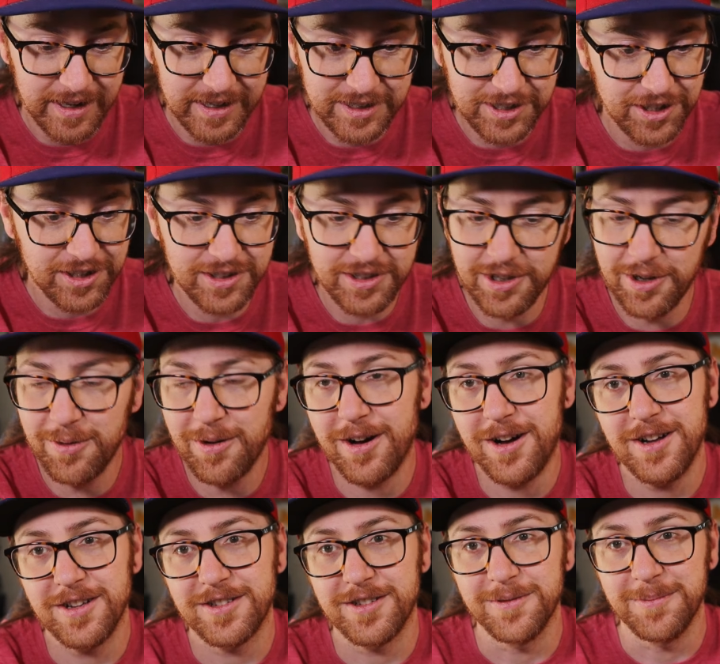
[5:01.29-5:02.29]
It's just so
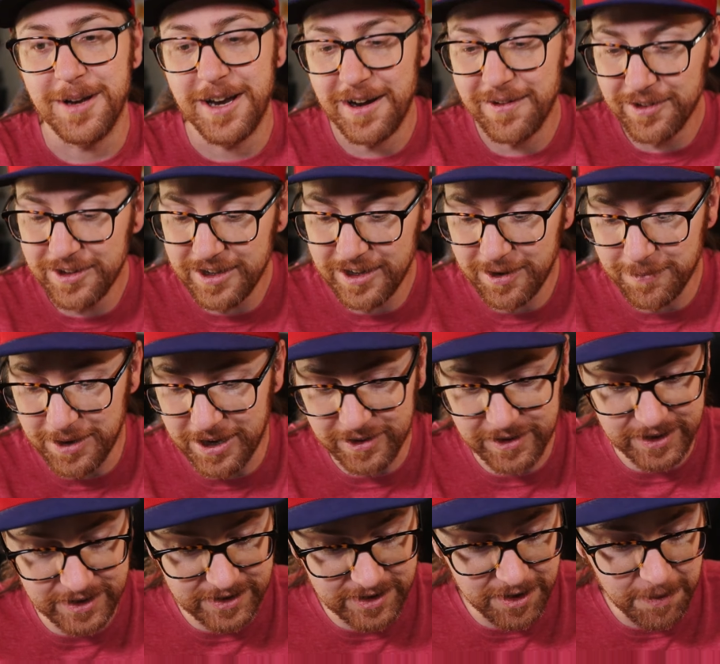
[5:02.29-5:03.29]
awesome. Everything about
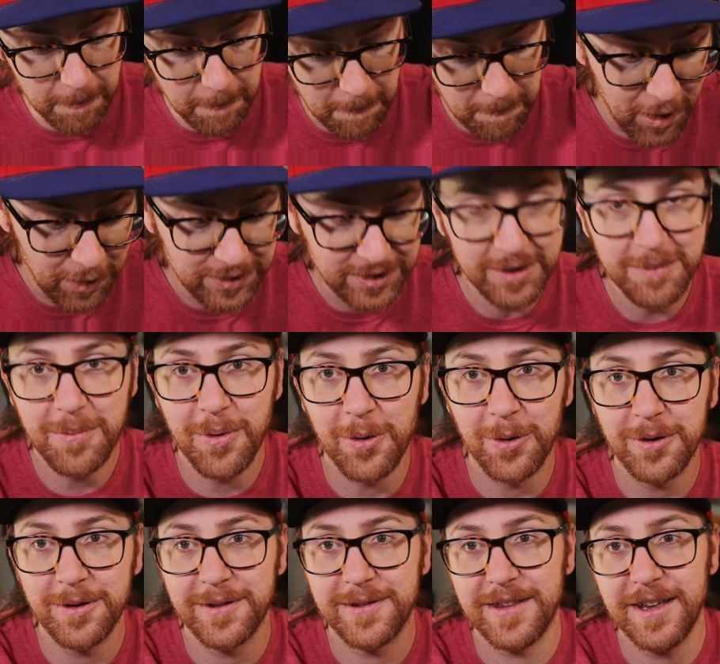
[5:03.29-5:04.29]
these, the most
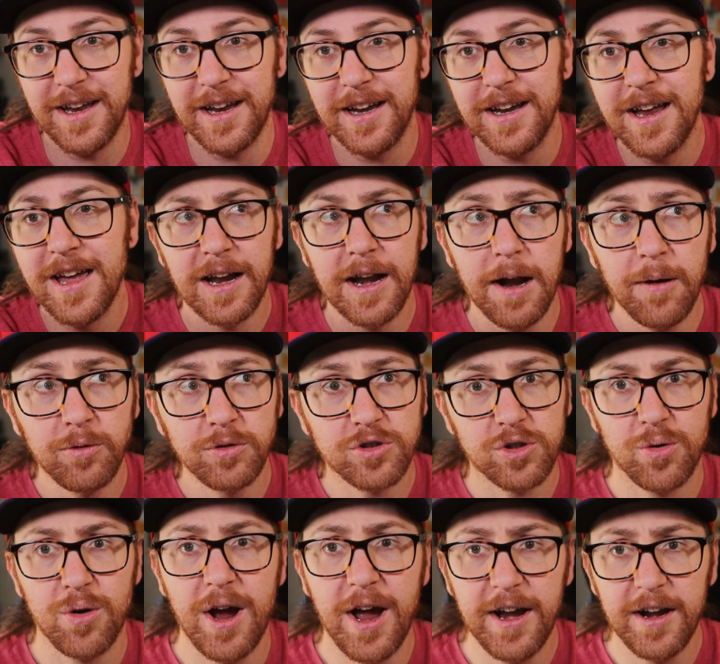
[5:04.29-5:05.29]
important thing, and I will
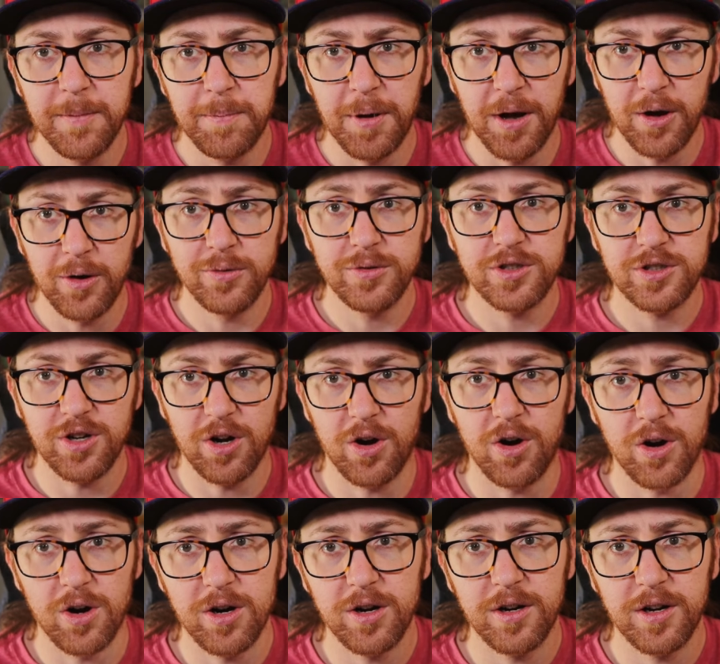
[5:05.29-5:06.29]
try to post
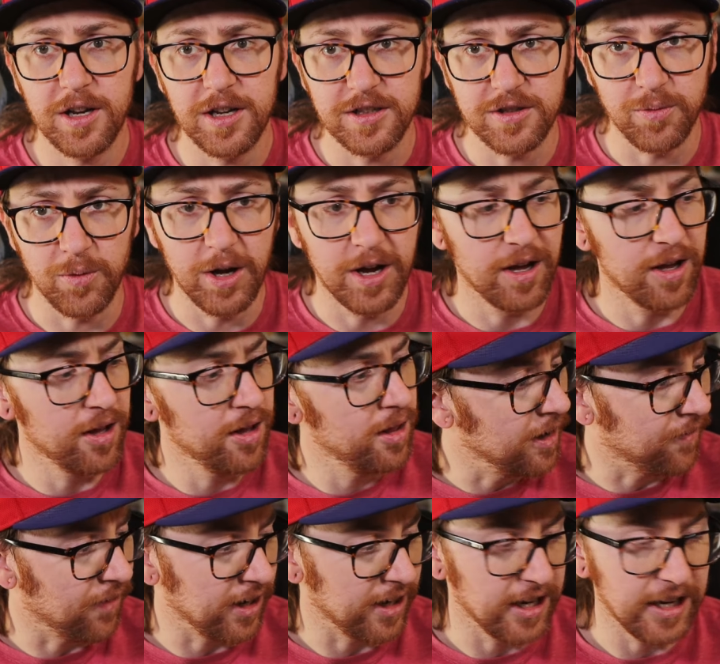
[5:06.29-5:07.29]
art as well,
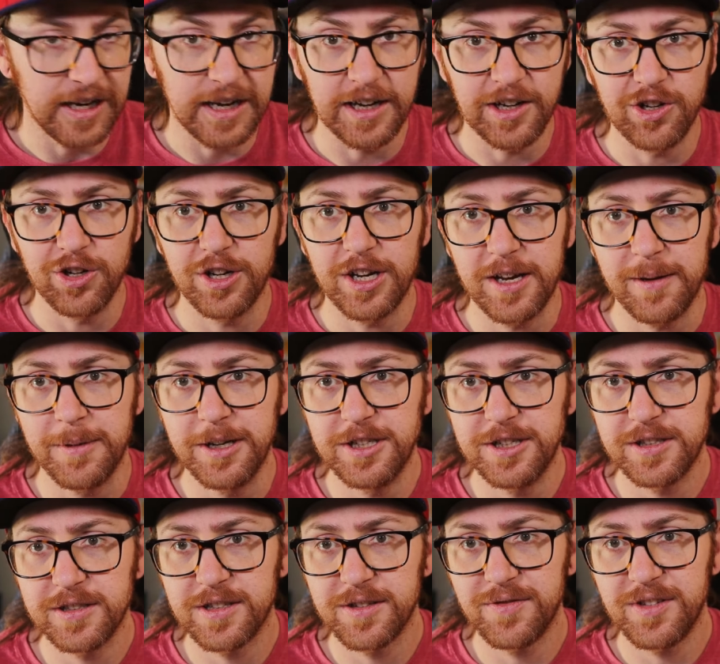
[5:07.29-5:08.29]
if I can get good
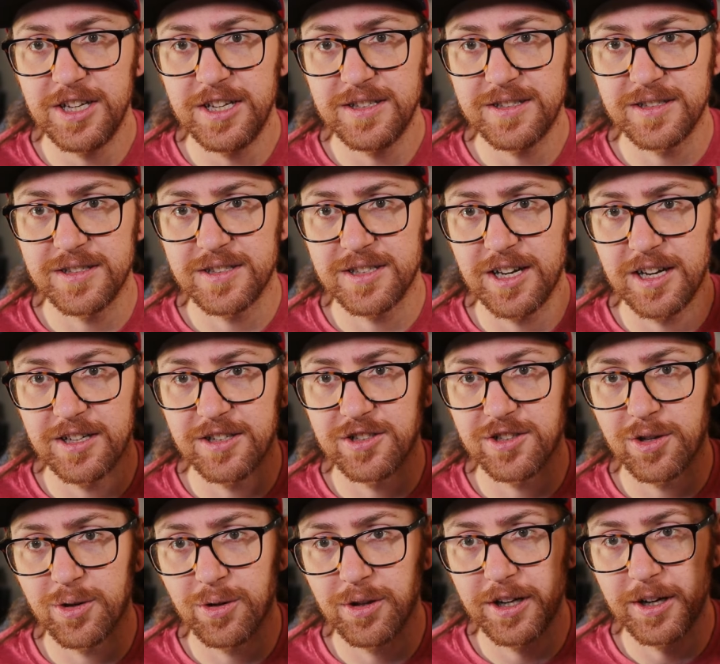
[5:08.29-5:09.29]
images of these instead of
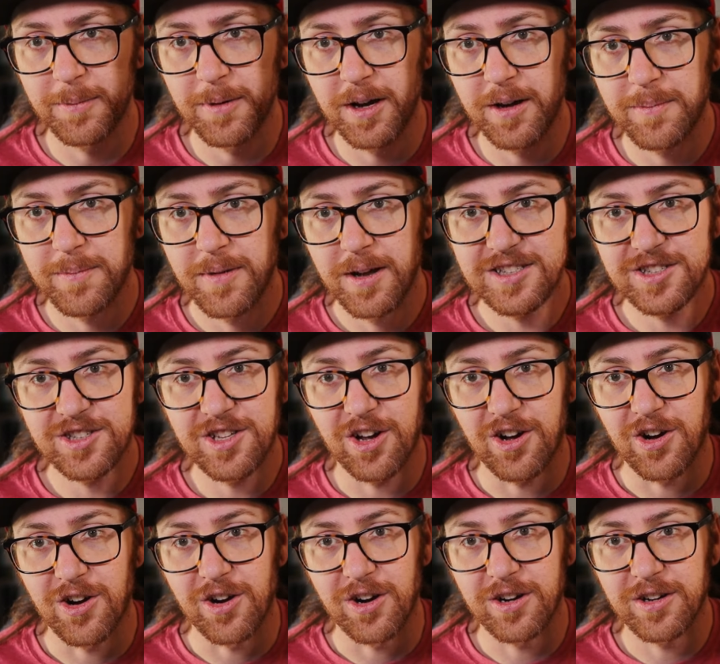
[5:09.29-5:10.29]
just holding them up, it's the
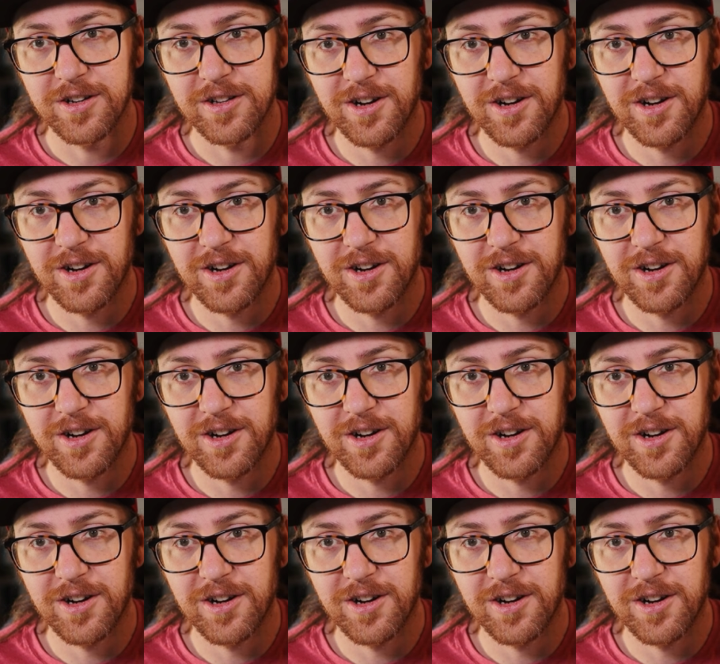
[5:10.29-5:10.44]
art.